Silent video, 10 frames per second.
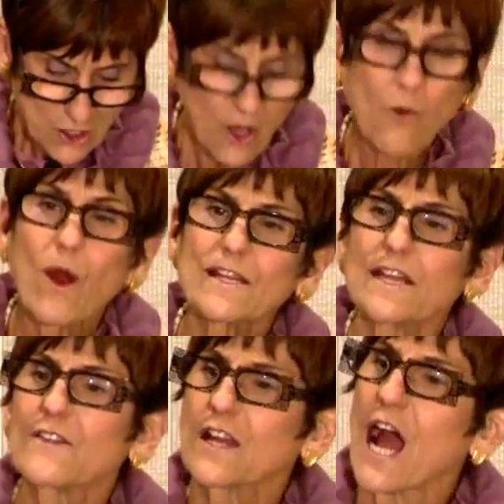So, what
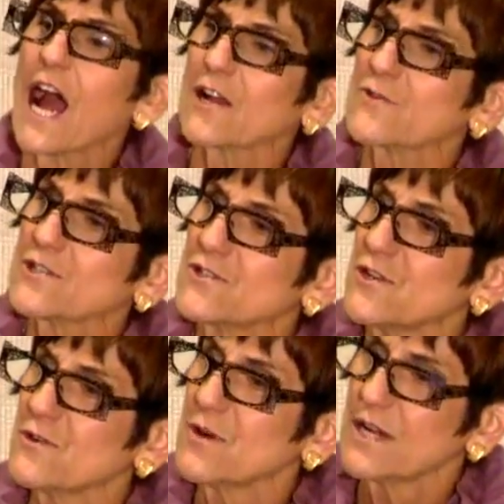can the Congress
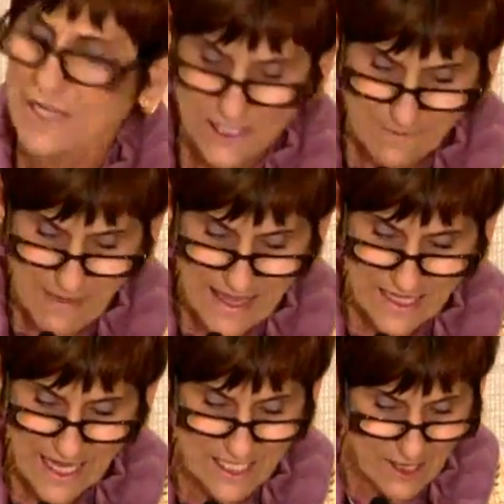do to
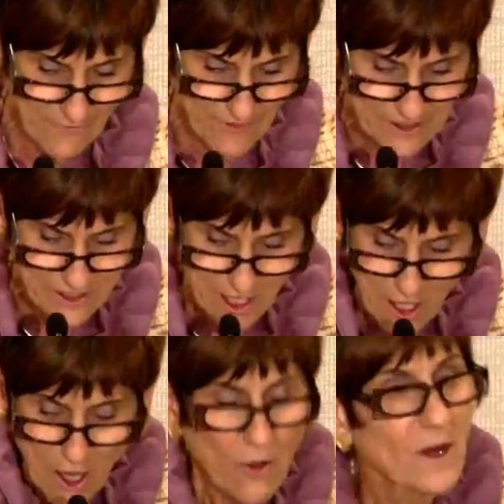make a difference?
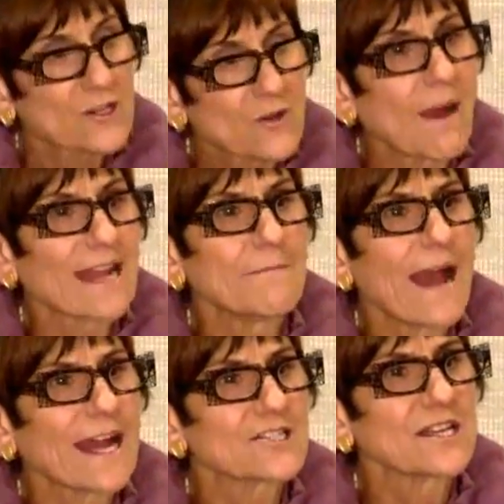Well, as you might
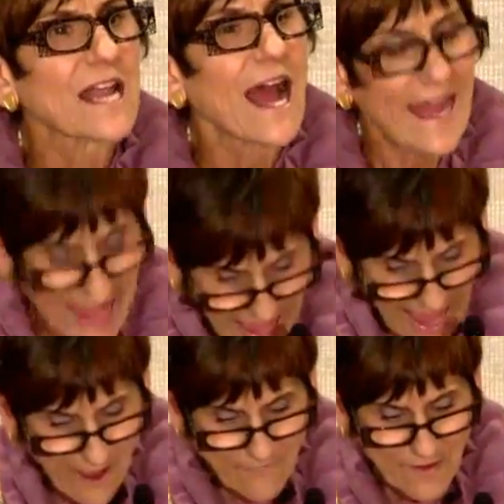imagine, I
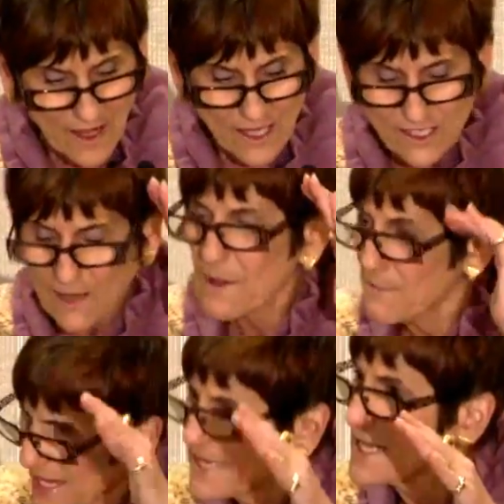have some
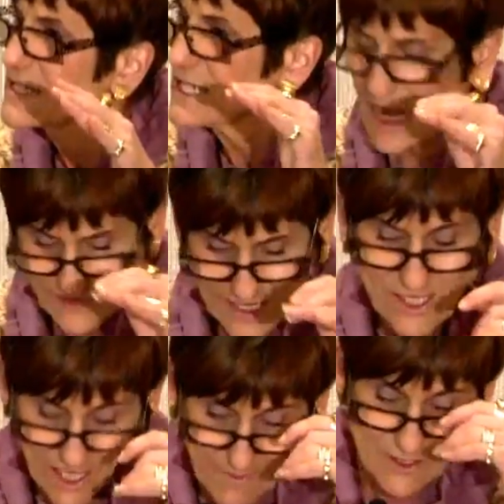opinions on this
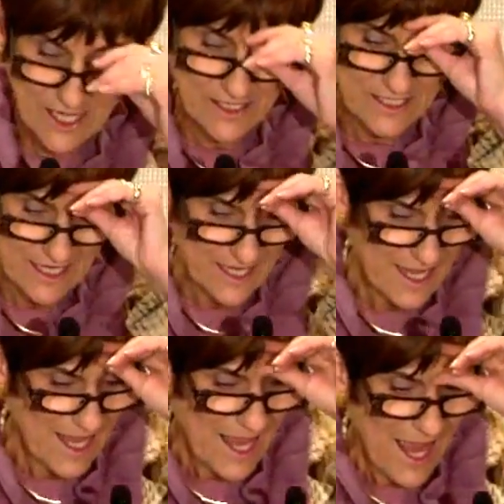subject.
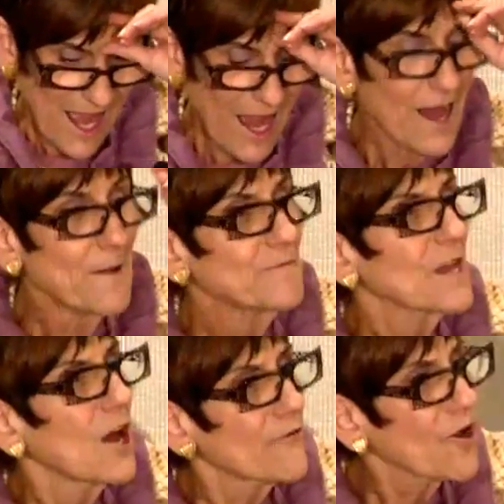Uh,
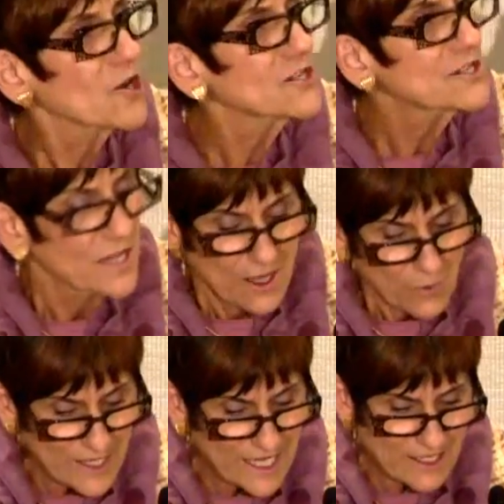first,
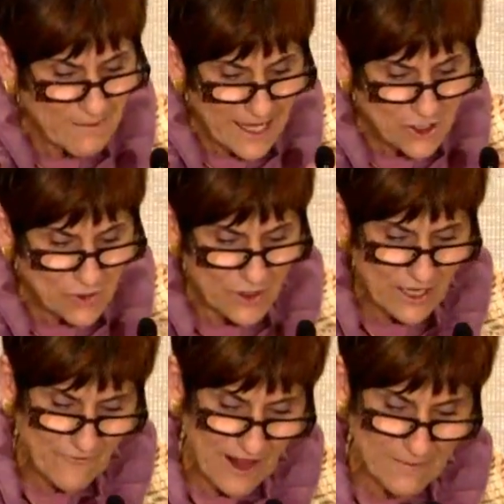we need to make sure
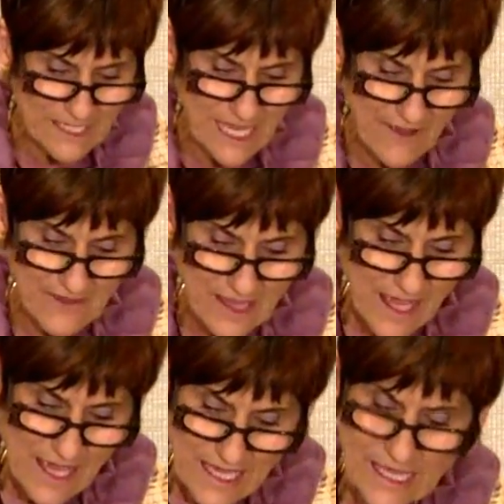that families have
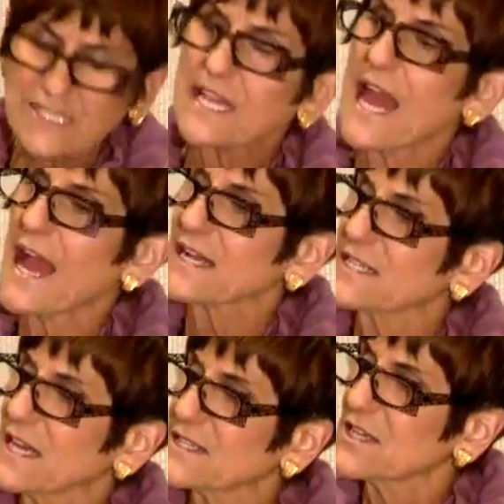easy
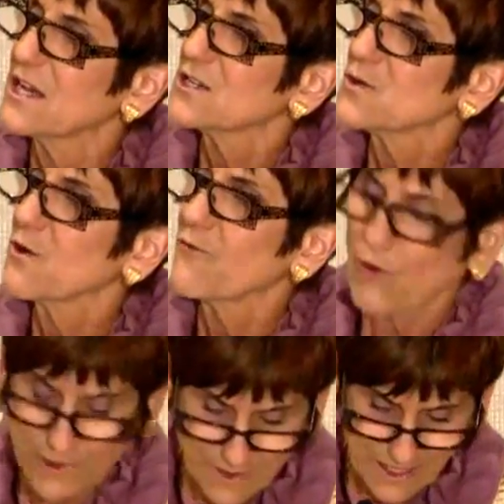access to
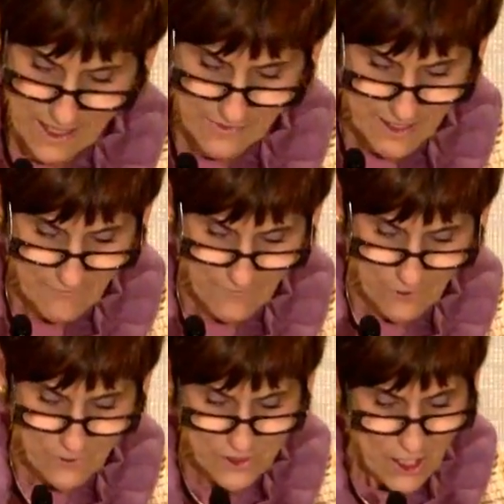affordable, healthy
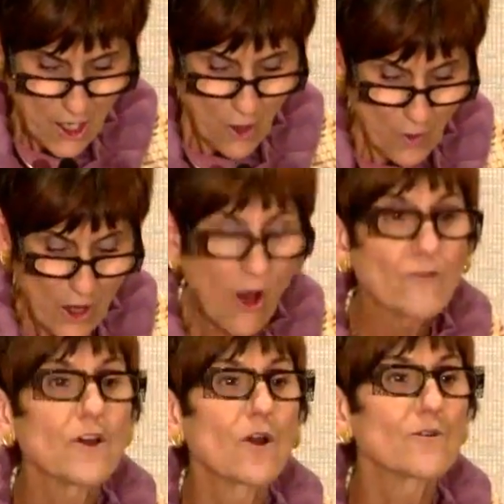foods. We
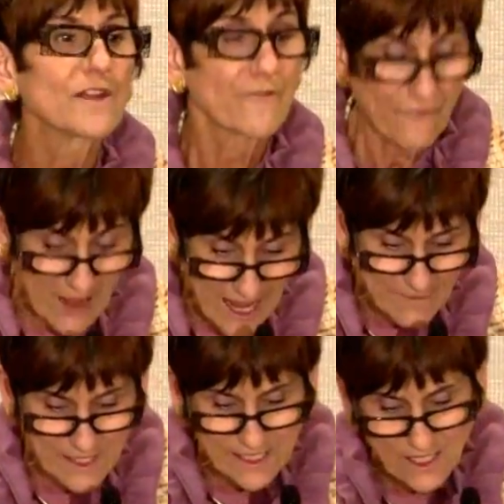all know that
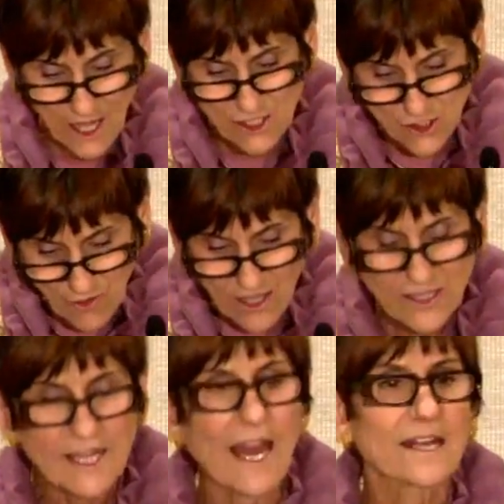families are
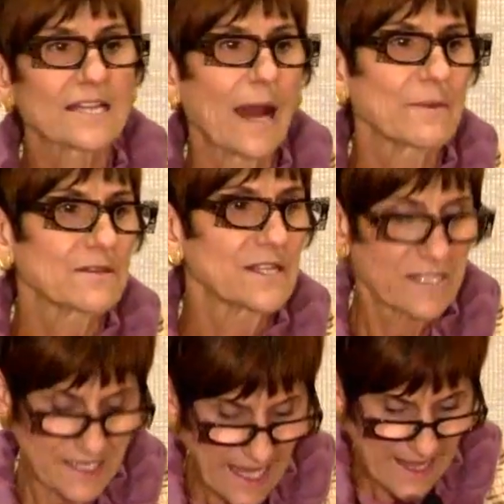struggling economically
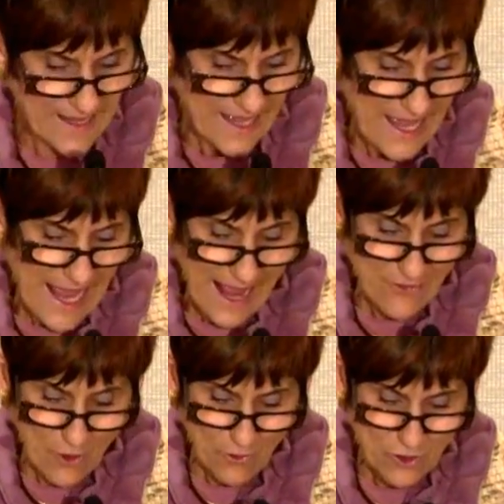today,
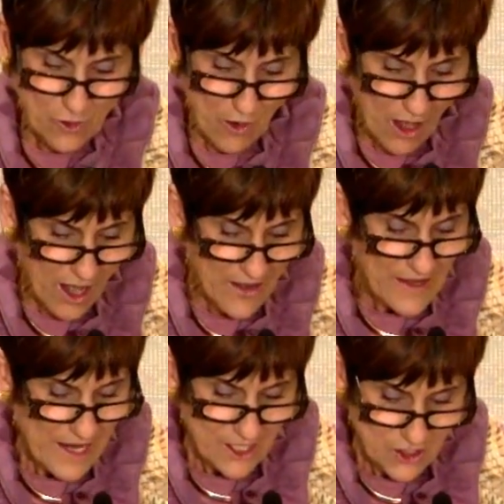and those who
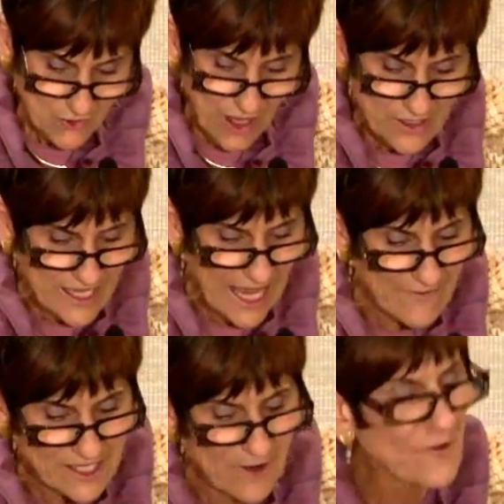are struggling
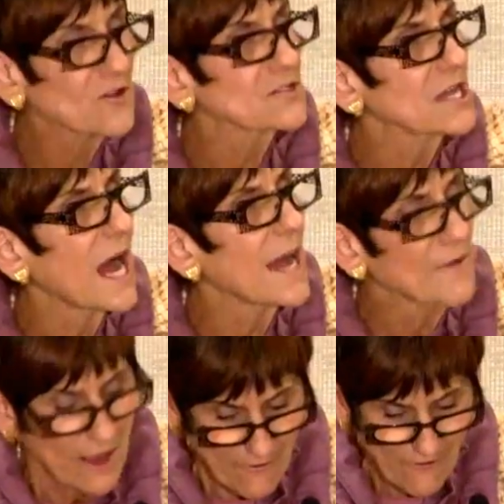have a difficult
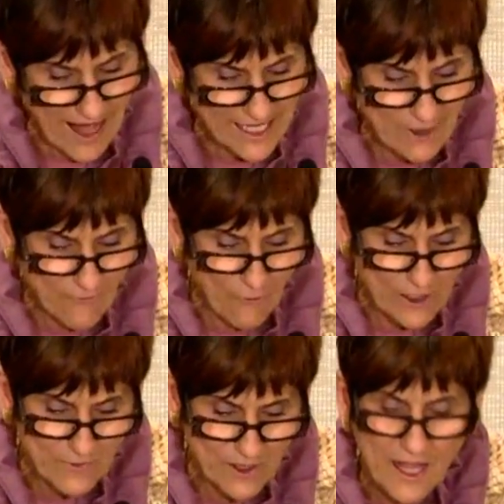time finding
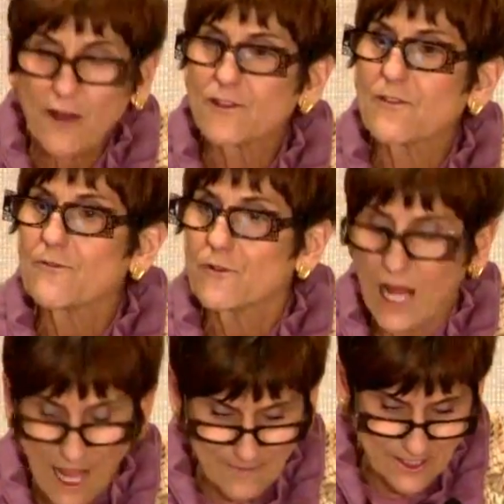affordable, healthy
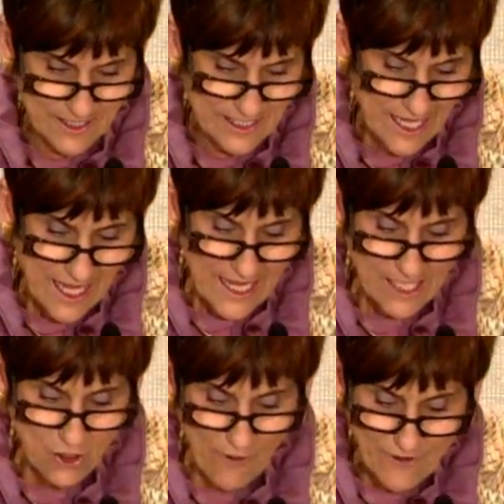food options.
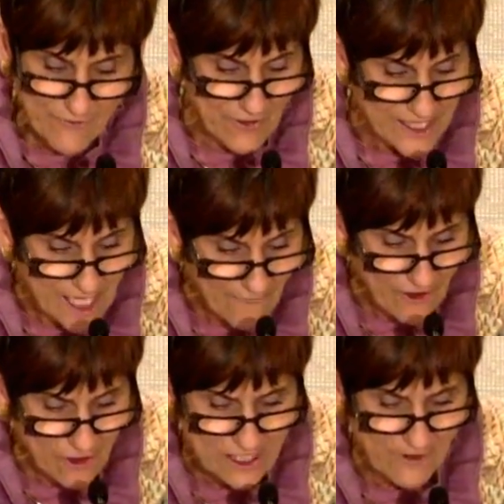It's often very
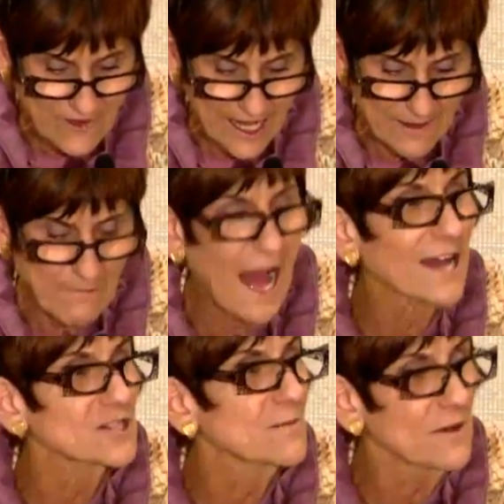difficult, if not
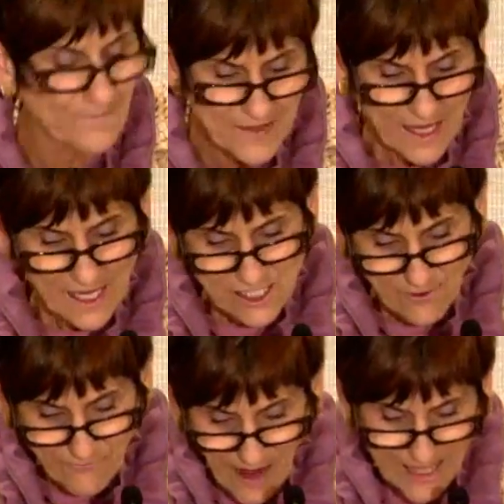impossible,
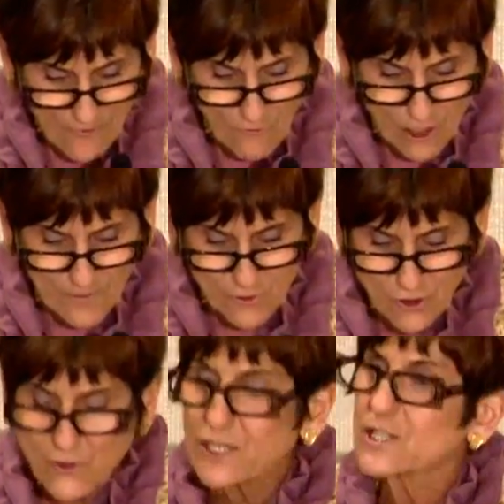to find affordable,
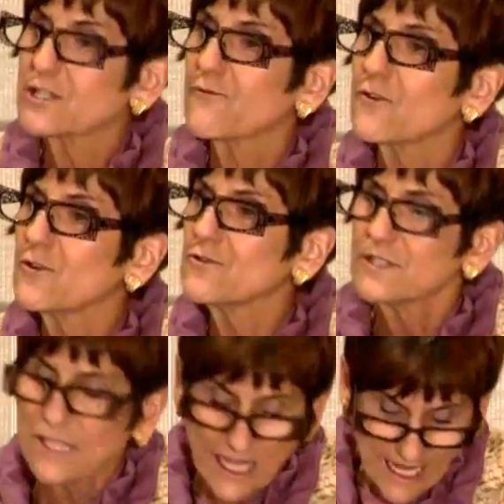nutritious
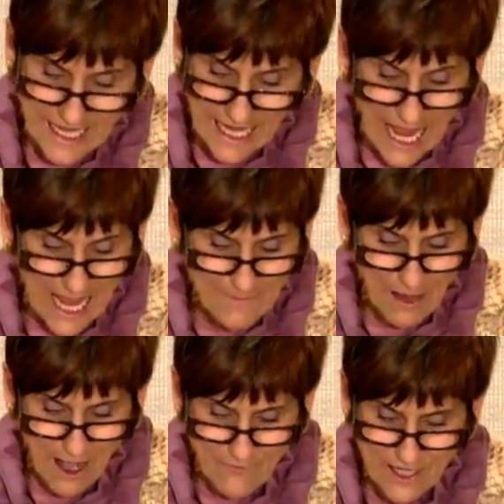foods in high
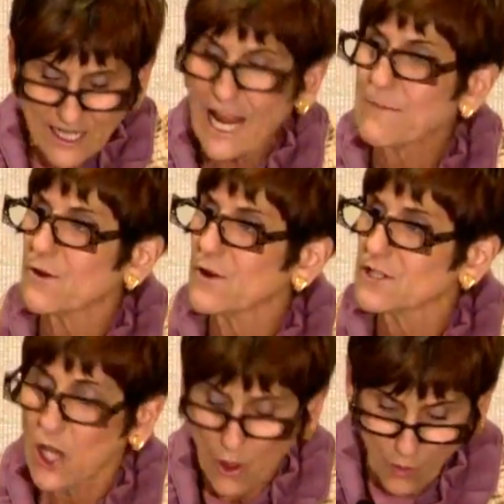poverty neighborhoods.